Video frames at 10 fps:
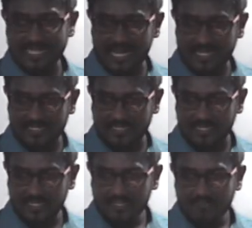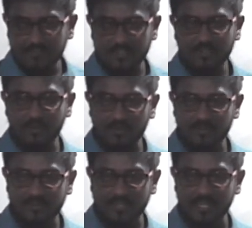CRT which
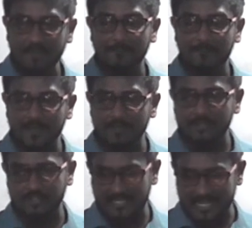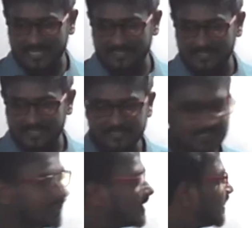hold the permission
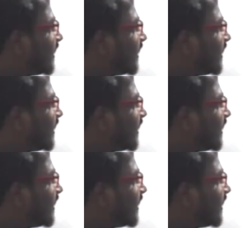access